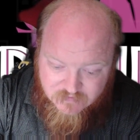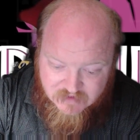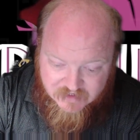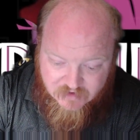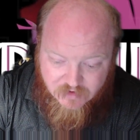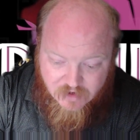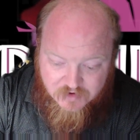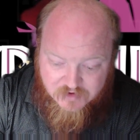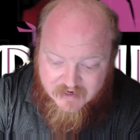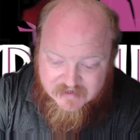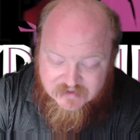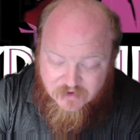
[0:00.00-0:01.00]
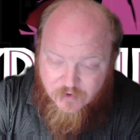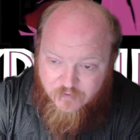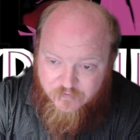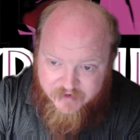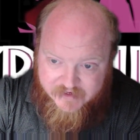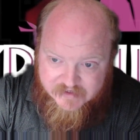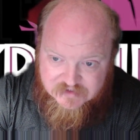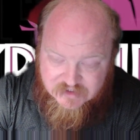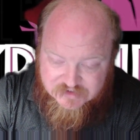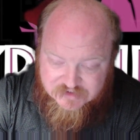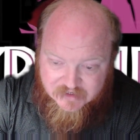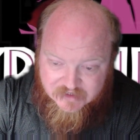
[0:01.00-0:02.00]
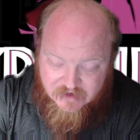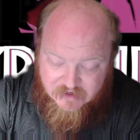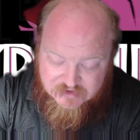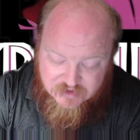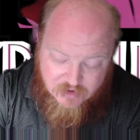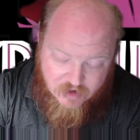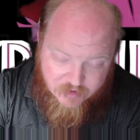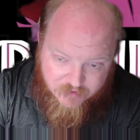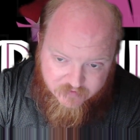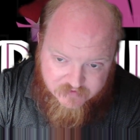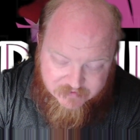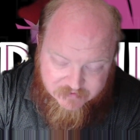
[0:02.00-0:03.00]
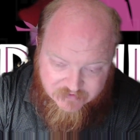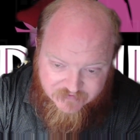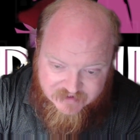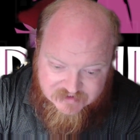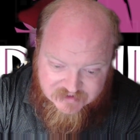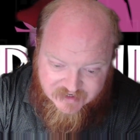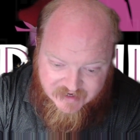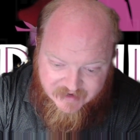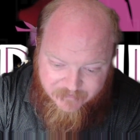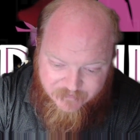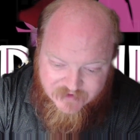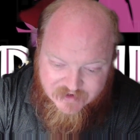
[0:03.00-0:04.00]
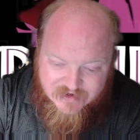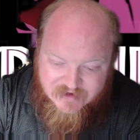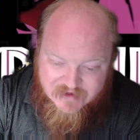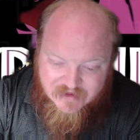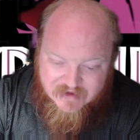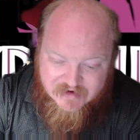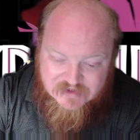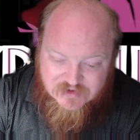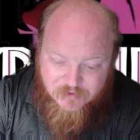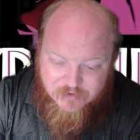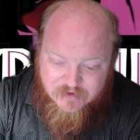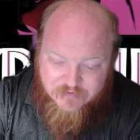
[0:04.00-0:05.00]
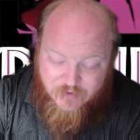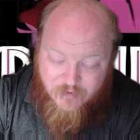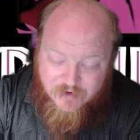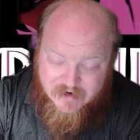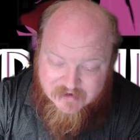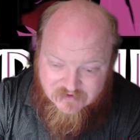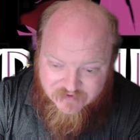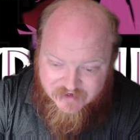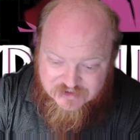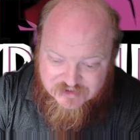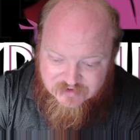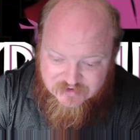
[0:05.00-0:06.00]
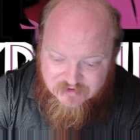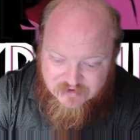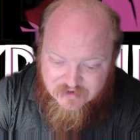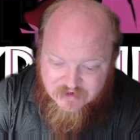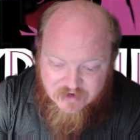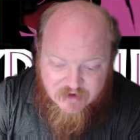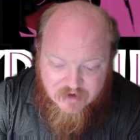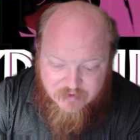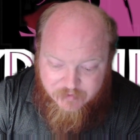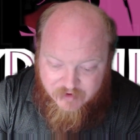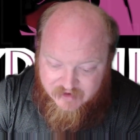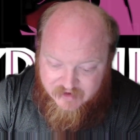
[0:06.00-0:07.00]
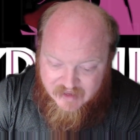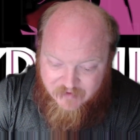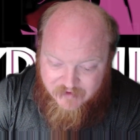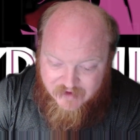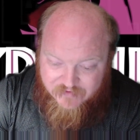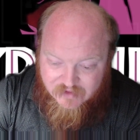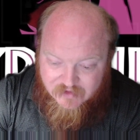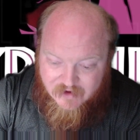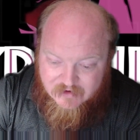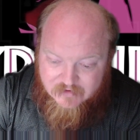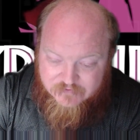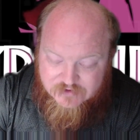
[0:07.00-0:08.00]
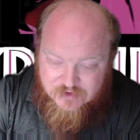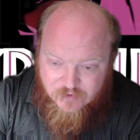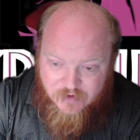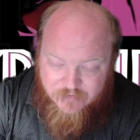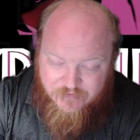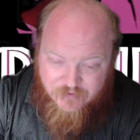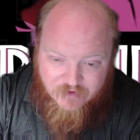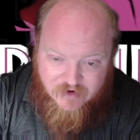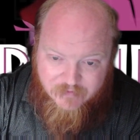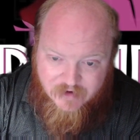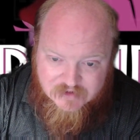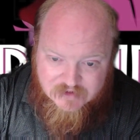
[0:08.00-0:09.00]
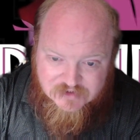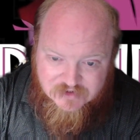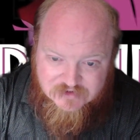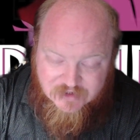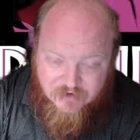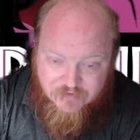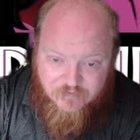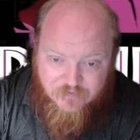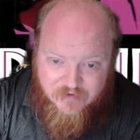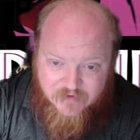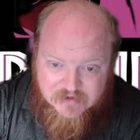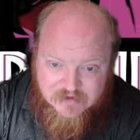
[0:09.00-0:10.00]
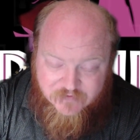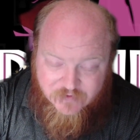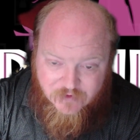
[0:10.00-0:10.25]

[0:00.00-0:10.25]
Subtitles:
It no longer lasts the whole phase, such as all Armor of Contempt effects in the game. It is only for 1 activation, but again, we have a lot of 2-up, 4-up monsters that are very tough,